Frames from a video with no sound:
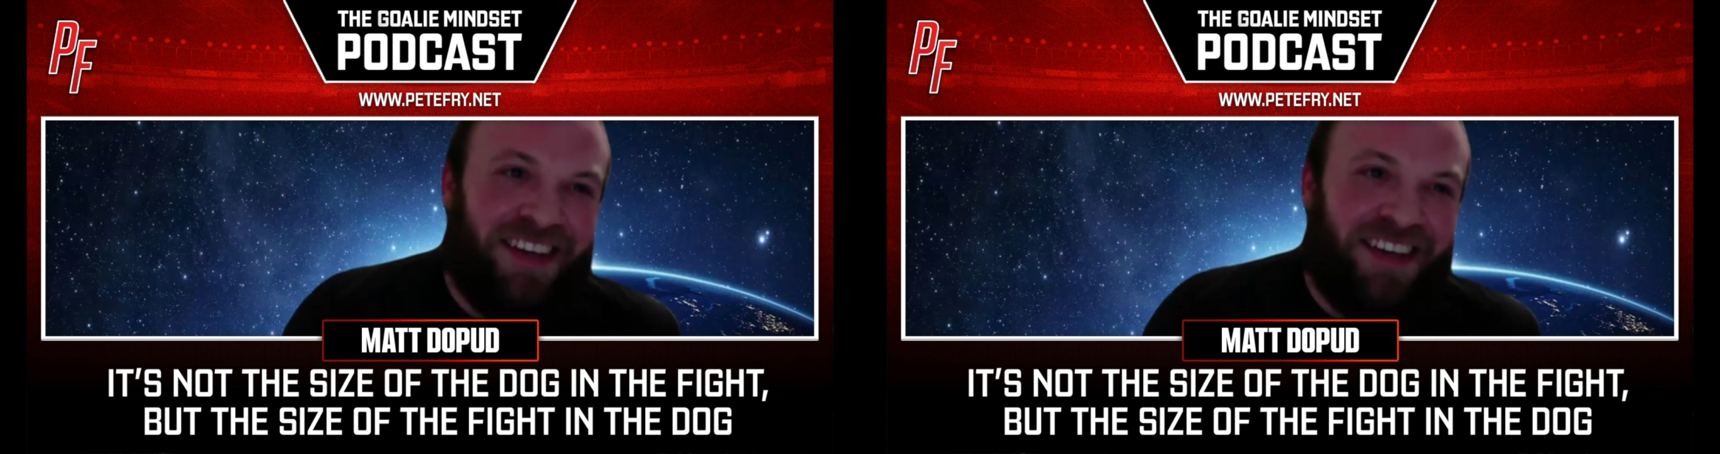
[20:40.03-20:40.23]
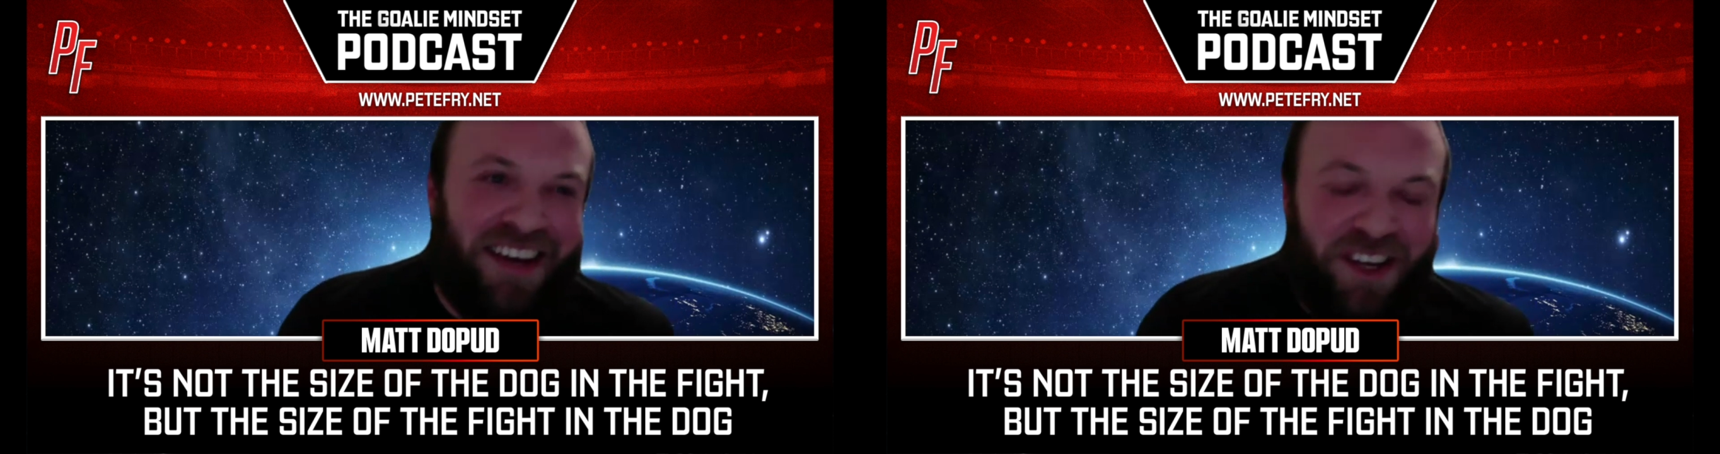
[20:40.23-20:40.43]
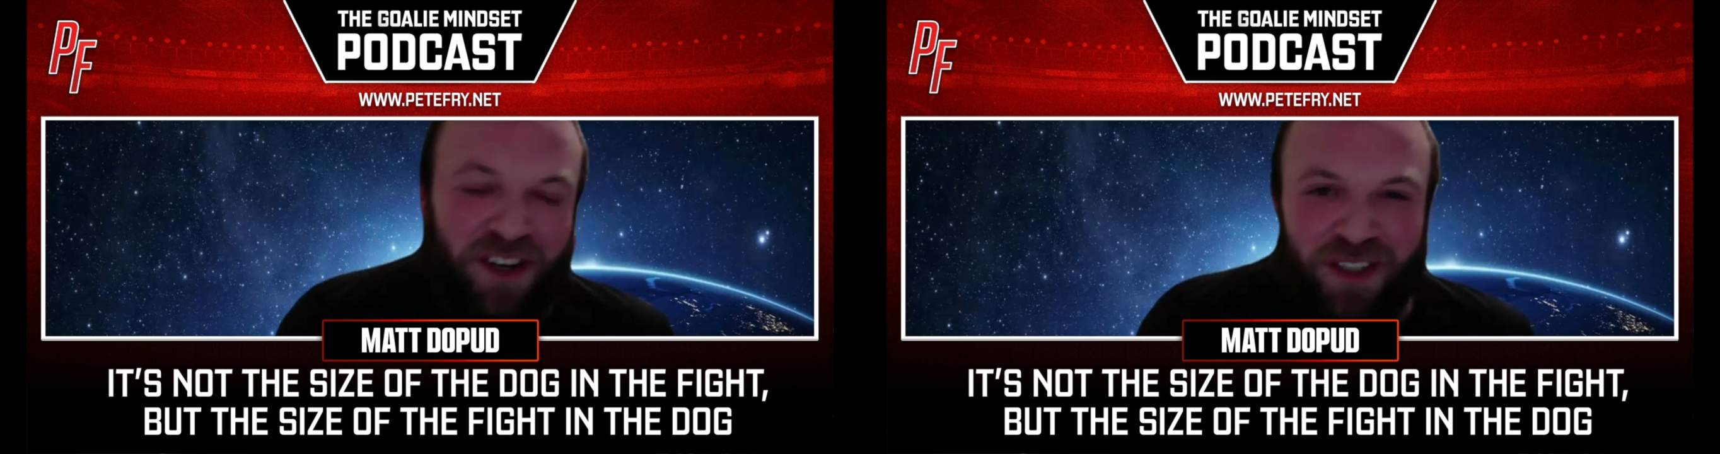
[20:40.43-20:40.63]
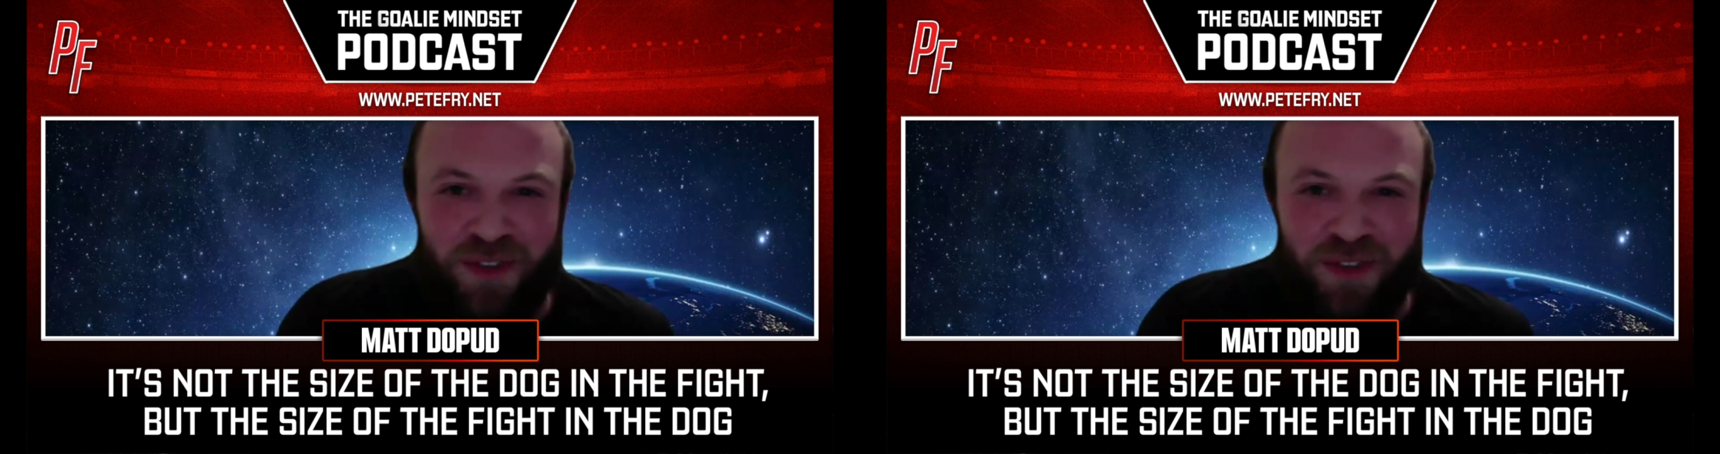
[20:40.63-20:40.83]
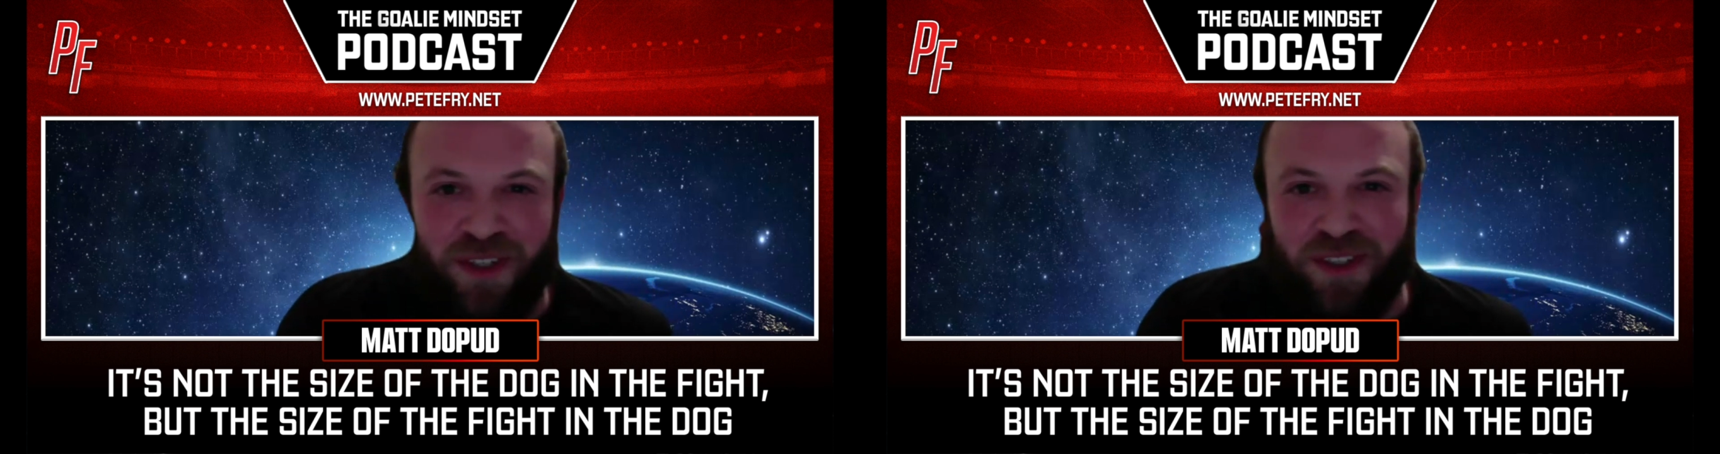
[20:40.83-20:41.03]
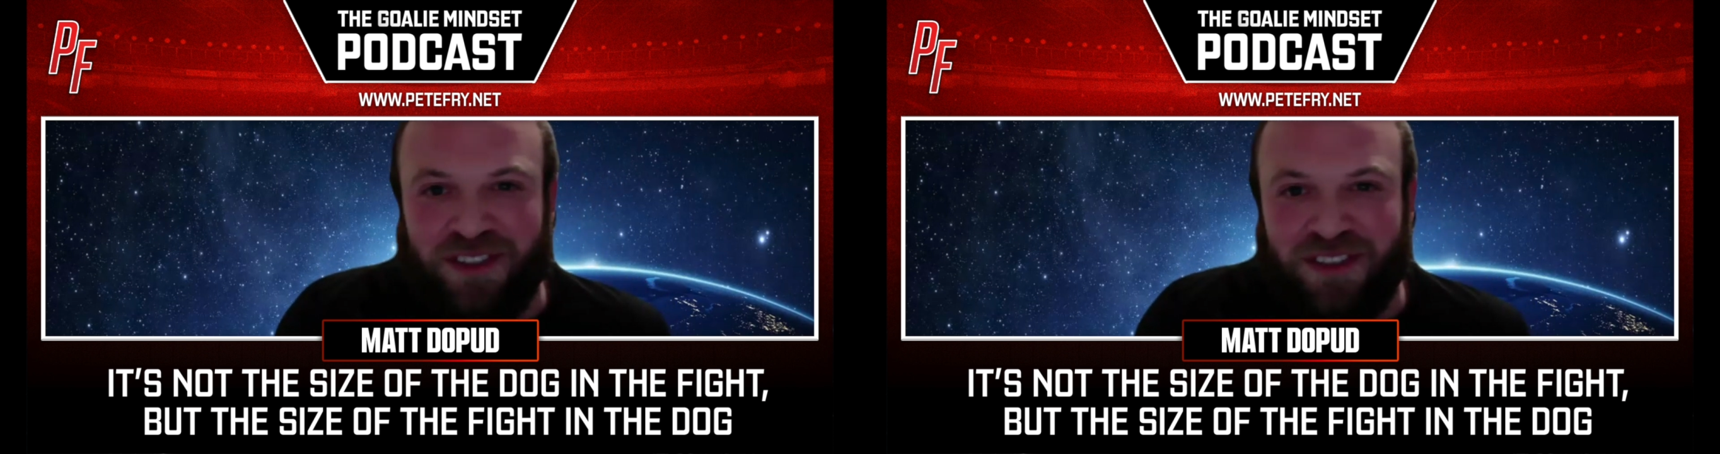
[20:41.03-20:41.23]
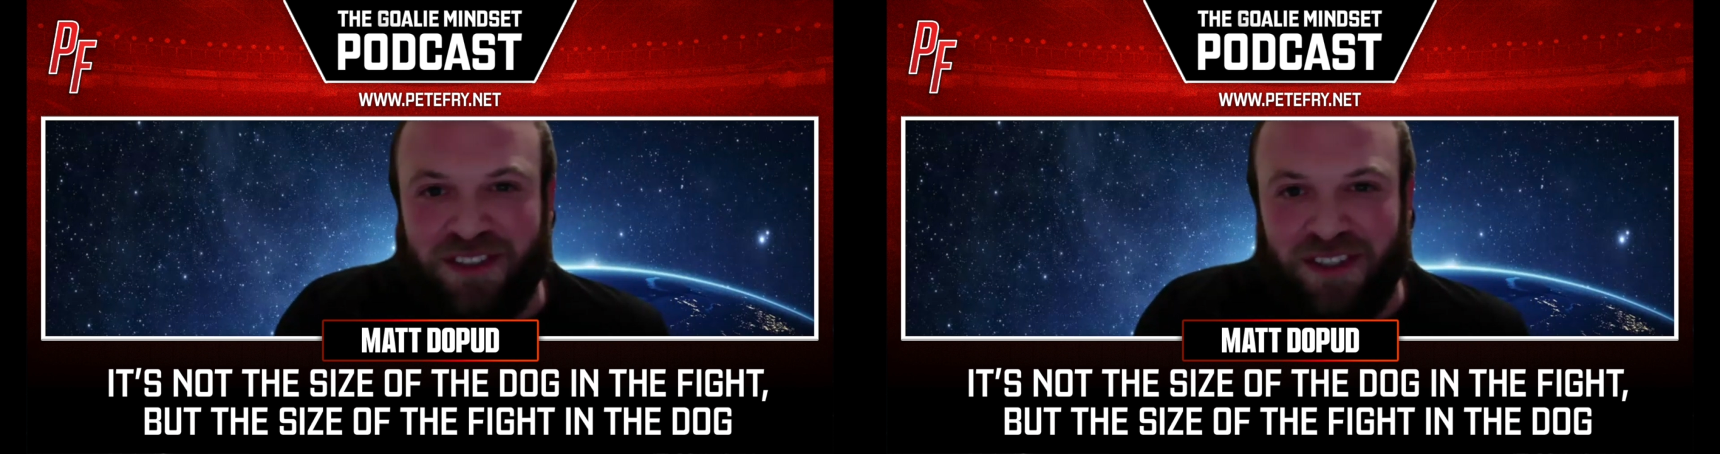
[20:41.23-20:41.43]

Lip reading: yeah, it's one of those,